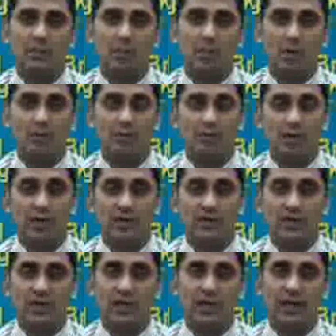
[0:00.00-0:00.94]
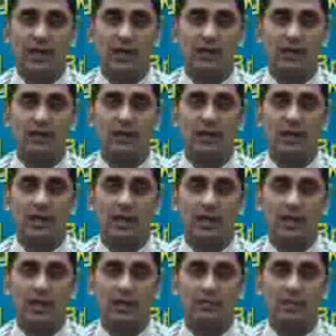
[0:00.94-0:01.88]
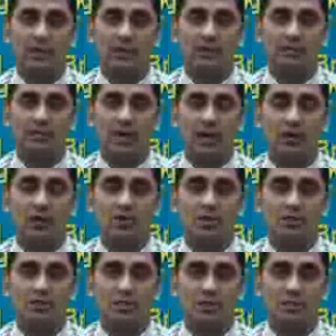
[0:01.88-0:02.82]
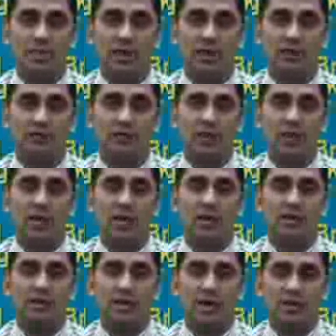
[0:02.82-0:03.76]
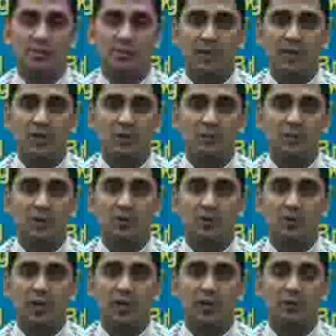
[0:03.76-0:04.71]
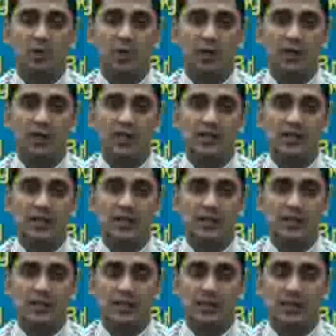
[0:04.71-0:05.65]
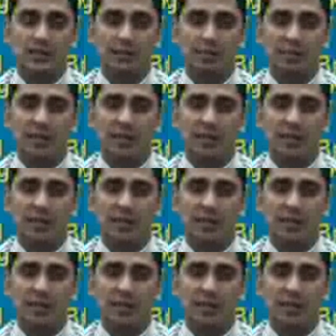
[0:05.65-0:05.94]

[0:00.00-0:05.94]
probably for HCL Tech at 110, and even in the valuation perspective, trades much cheaper than what an TCS does.